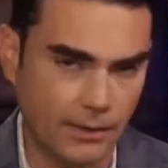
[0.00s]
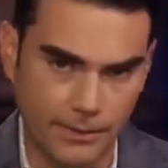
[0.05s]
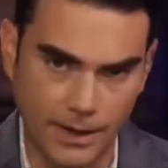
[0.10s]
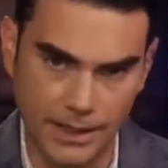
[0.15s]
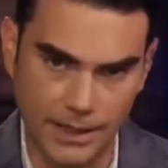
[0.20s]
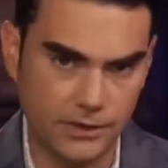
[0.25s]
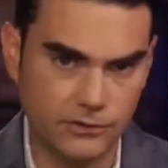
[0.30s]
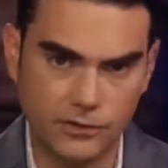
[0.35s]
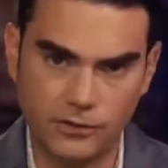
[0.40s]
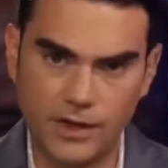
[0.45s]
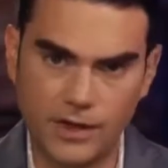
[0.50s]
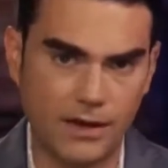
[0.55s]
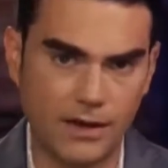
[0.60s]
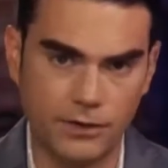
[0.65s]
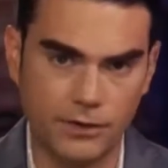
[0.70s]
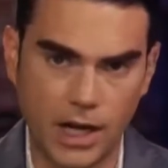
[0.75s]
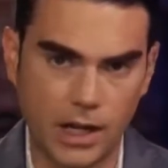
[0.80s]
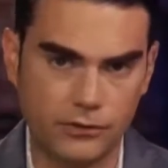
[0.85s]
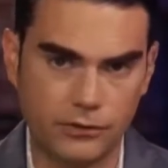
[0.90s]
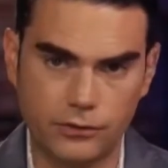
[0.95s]
right. It's just
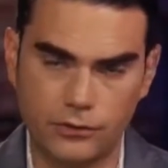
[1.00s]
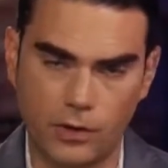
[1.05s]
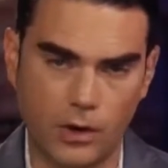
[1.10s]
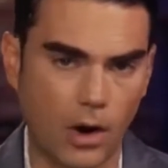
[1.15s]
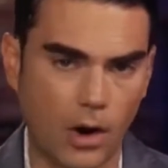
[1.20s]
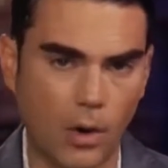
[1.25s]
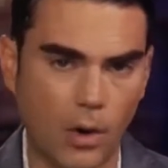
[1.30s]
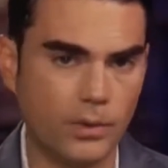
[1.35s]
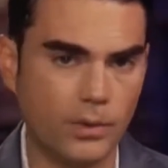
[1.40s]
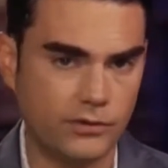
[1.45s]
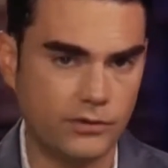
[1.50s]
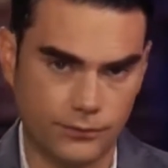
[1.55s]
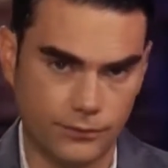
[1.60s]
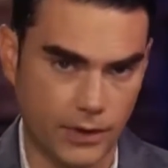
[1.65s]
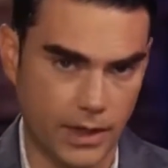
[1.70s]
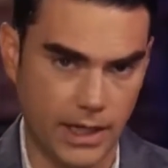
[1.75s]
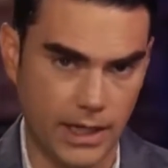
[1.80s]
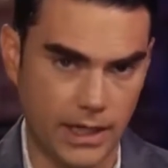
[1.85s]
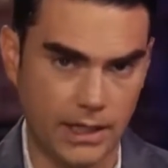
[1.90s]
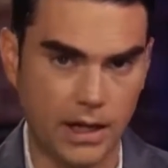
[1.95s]
advertisers are always
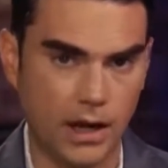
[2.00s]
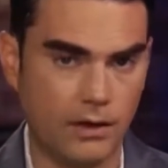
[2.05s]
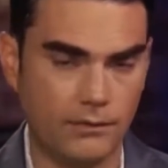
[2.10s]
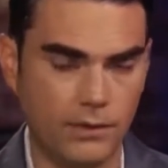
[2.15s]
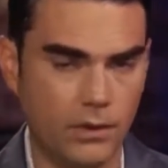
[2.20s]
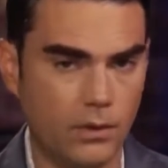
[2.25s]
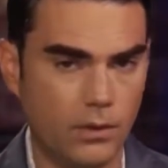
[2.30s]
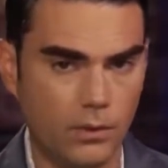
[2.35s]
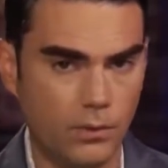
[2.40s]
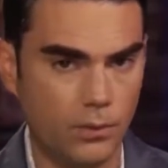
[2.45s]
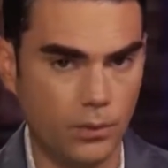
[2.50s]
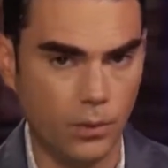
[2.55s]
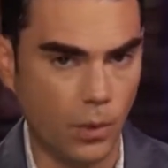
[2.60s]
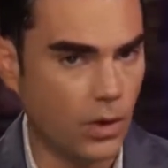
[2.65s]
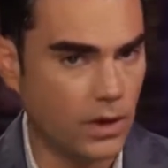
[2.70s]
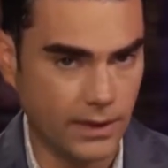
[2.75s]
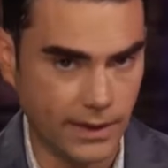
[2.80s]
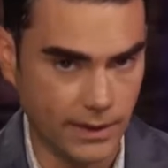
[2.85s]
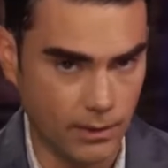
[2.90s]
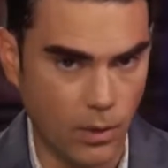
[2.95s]
afraid of
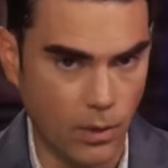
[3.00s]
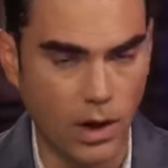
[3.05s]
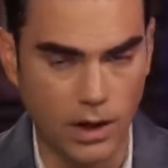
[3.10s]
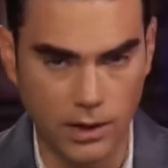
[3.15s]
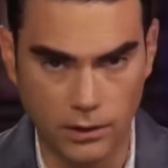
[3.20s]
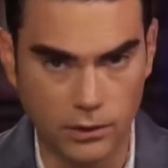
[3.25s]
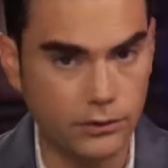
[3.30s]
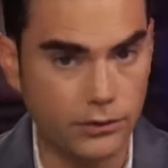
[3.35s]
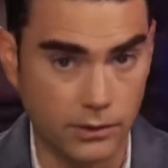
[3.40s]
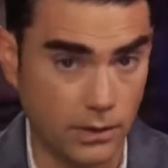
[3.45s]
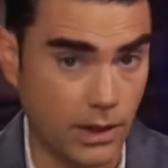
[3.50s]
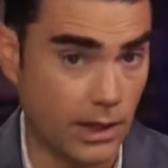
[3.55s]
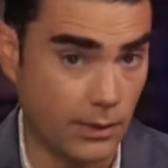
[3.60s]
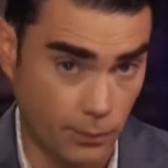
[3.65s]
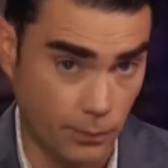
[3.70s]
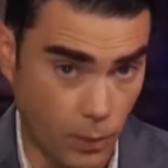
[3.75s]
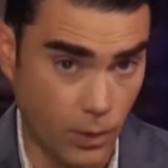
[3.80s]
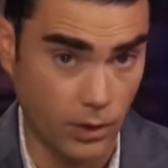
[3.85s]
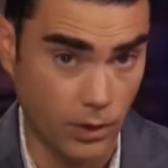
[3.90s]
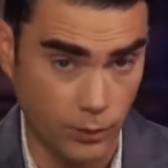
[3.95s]
roiling waters. There are a lot of
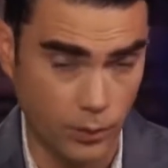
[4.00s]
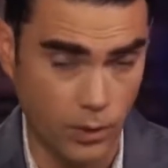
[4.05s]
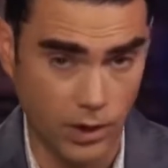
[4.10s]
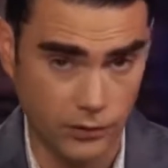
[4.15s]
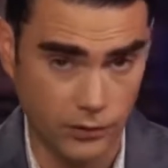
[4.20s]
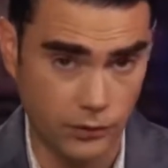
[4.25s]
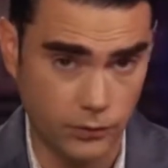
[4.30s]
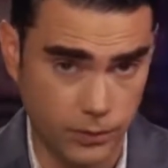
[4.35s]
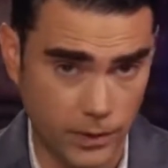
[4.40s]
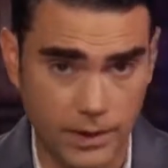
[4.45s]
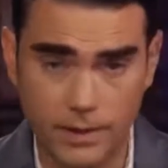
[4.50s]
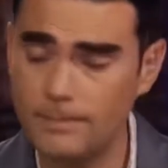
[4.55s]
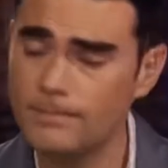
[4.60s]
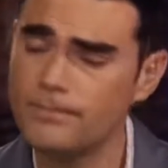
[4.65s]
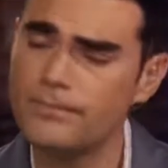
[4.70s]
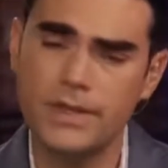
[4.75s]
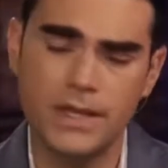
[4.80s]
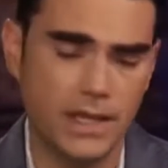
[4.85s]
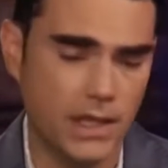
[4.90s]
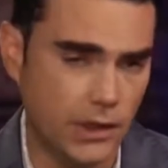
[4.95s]
roiled waters at Twitter.
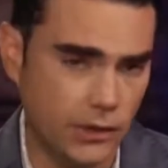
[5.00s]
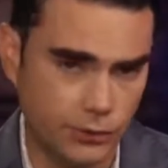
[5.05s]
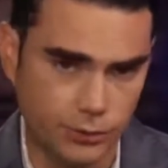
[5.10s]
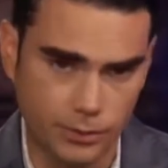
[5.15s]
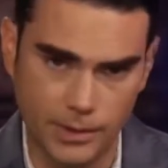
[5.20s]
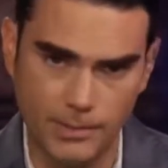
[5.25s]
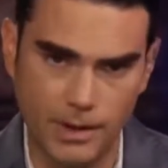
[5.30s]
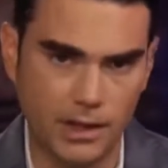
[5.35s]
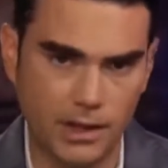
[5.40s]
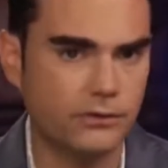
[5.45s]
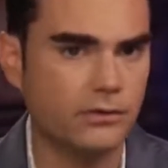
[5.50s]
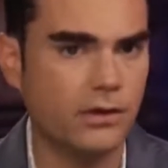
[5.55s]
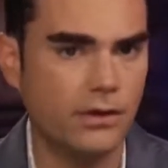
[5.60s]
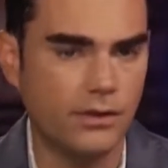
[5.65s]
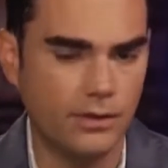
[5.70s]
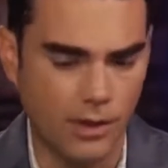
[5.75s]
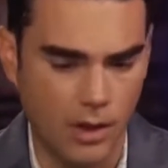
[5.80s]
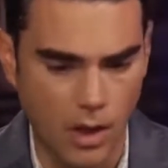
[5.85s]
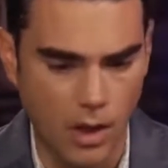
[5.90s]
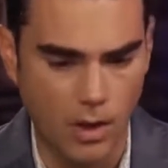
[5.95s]
In 3 months,
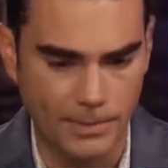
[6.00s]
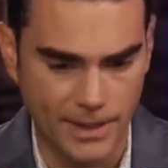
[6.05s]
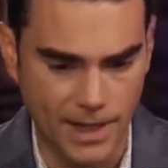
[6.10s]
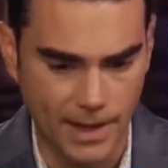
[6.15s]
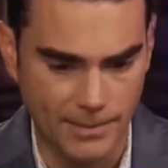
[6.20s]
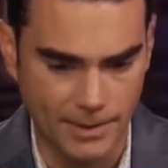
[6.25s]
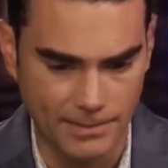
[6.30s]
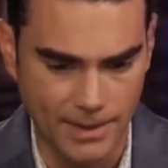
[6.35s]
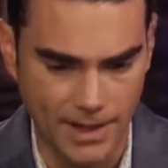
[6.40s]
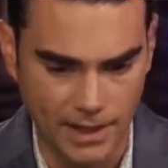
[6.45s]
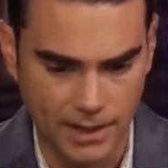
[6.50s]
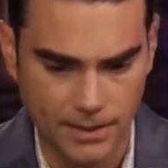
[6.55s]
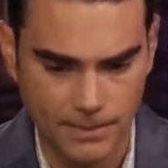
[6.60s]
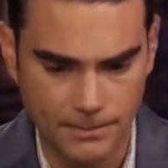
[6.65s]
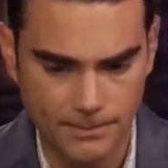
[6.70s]
they'll all be coming back.